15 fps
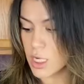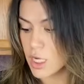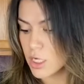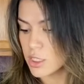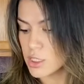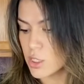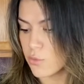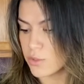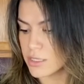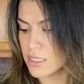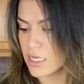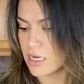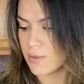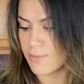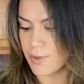So it's
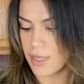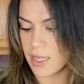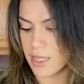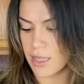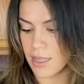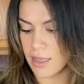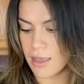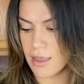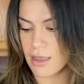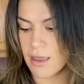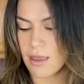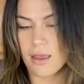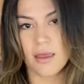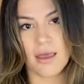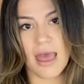gonna be
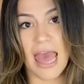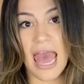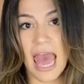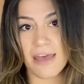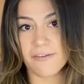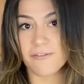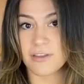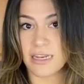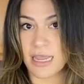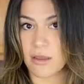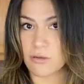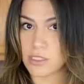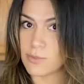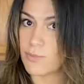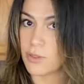1/2
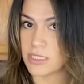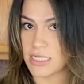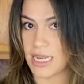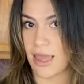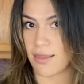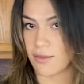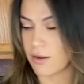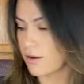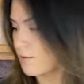ounce put together.